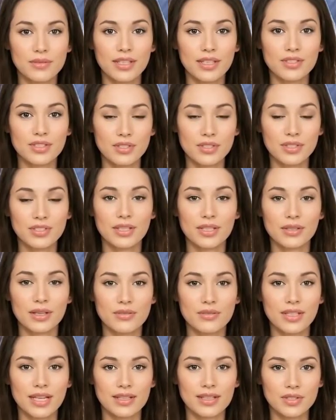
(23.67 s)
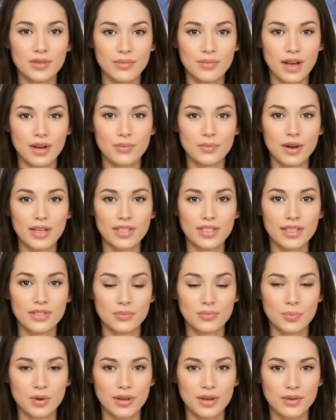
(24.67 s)
This is a significant development
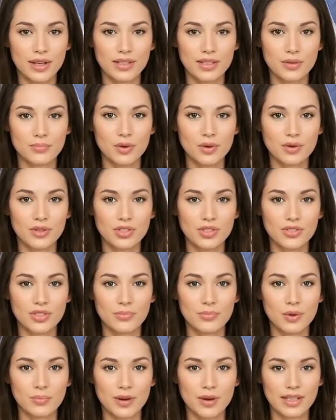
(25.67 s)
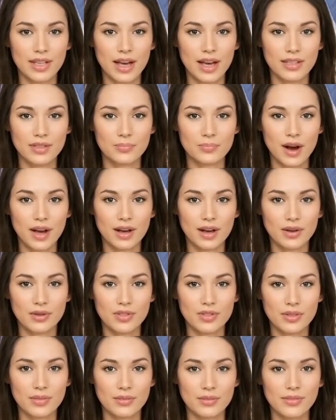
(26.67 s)
as previous versions of OpenAI's
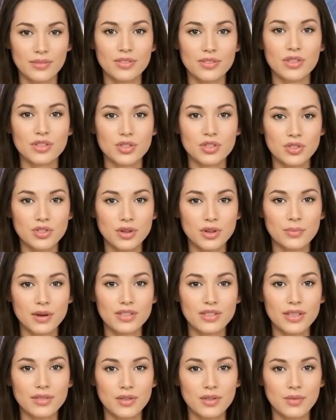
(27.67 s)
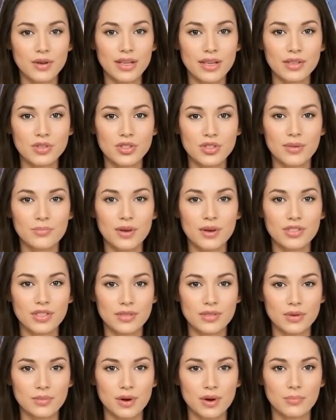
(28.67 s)
models, such as GPT-3 and
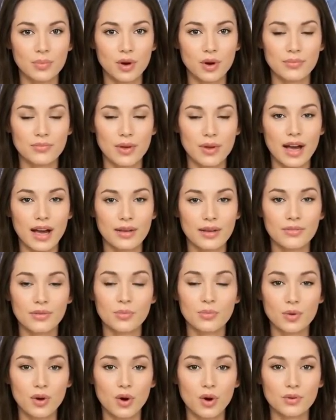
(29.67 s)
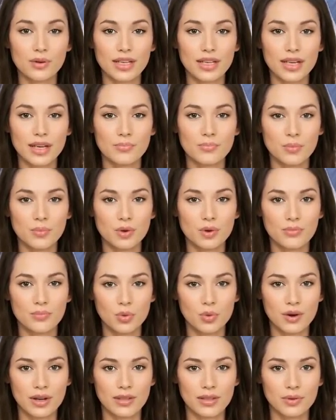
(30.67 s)
GPT-3.5, were only capable
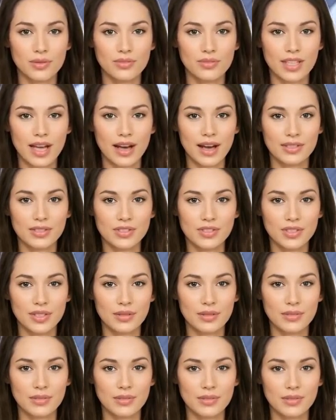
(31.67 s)
of working with text.